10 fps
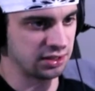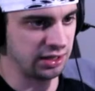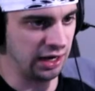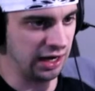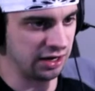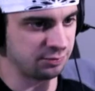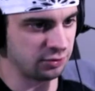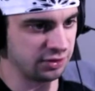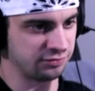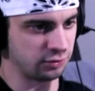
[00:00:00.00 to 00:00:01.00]
in a
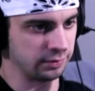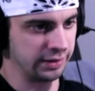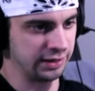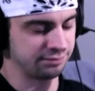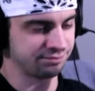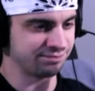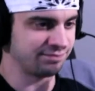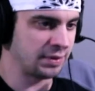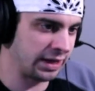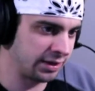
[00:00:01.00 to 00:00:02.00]
half-point format,
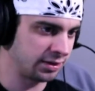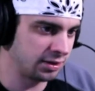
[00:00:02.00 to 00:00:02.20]
meh.